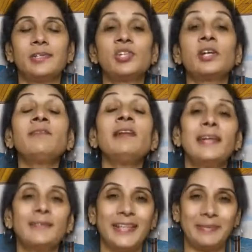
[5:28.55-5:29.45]
Children will
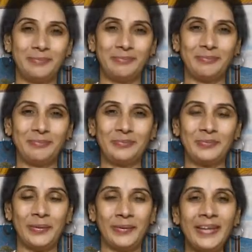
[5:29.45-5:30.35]
love them,
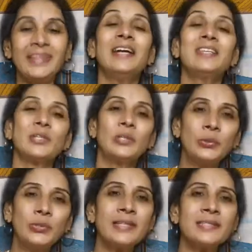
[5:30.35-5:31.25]
right? So
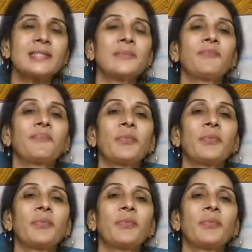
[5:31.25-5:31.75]
do this.